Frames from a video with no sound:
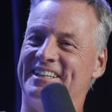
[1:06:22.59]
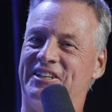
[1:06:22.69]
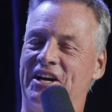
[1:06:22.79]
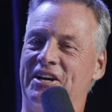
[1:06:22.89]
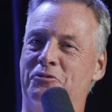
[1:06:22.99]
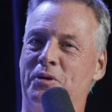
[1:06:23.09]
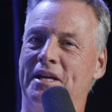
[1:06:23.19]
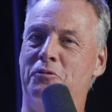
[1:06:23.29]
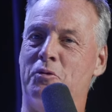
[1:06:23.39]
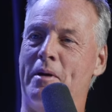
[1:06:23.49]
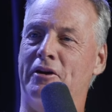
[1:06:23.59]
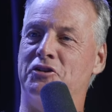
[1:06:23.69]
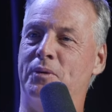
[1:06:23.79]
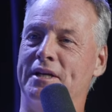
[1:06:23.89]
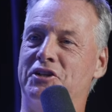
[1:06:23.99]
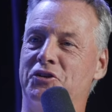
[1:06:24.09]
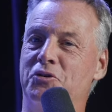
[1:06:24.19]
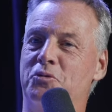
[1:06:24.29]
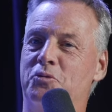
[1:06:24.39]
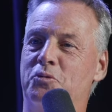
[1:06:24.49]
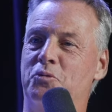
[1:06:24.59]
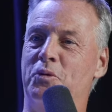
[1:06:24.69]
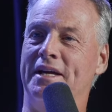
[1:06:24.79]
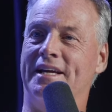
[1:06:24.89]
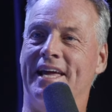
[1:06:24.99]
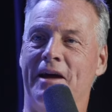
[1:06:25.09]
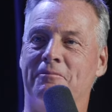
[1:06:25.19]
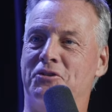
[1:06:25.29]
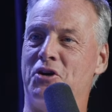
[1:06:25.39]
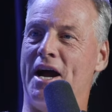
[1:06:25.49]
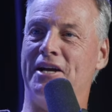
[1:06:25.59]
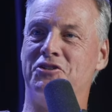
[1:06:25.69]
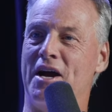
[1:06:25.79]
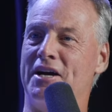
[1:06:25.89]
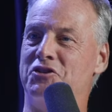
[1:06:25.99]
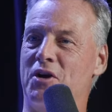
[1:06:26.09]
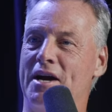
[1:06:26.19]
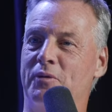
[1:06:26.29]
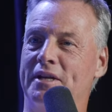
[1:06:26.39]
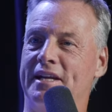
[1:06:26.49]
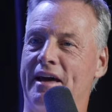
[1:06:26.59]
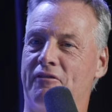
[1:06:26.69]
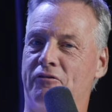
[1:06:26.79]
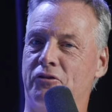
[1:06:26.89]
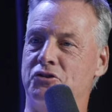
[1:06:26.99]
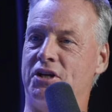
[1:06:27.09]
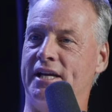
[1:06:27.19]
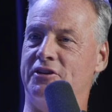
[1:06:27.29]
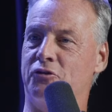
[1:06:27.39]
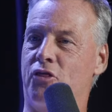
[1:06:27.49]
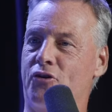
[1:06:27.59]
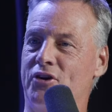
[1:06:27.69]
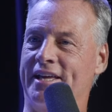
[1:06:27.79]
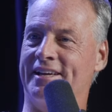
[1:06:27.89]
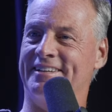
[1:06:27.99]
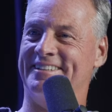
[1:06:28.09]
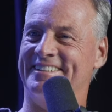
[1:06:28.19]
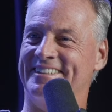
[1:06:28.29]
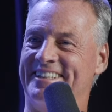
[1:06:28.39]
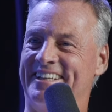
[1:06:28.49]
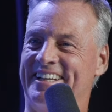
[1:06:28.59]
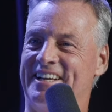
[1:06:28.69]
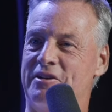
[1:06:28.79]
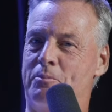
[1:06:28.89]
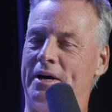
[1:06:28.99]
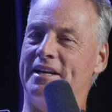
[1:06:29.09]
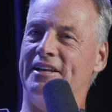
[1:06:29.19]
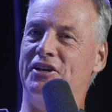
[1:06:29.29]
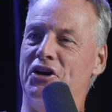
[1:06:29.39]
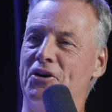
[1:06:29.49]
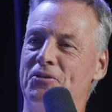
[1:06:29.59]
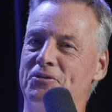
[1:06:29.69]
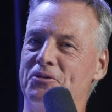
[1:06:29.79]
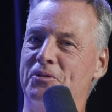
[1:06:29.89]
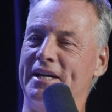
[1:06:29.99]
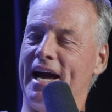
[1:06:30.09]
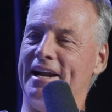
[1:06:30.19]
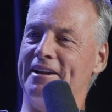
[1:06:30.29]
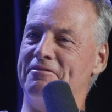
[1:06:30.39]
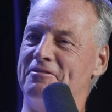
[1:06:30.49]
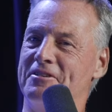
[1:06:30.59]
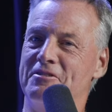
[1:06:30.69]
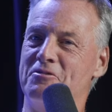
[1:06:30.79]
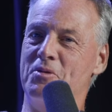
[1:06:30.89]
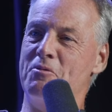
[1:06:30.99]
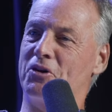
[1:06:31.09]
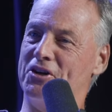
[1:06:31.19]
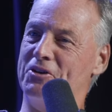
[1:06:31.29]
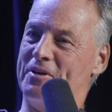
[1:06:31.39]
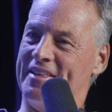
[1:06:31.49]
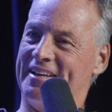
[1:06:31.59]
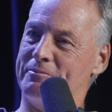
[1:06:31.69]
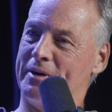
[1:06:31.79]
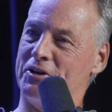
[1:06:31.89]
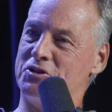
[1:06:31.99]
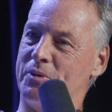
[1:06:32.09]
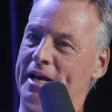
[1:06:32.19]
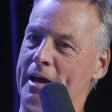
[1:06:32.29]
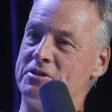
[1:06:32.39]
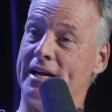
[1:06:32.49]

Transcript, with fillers: Cause we were married at 22 we kept trying trying trying we didn't have our first kid till 30 yeah but you know we kind of we were good with it because mm-hmm. we kept mm-hmm.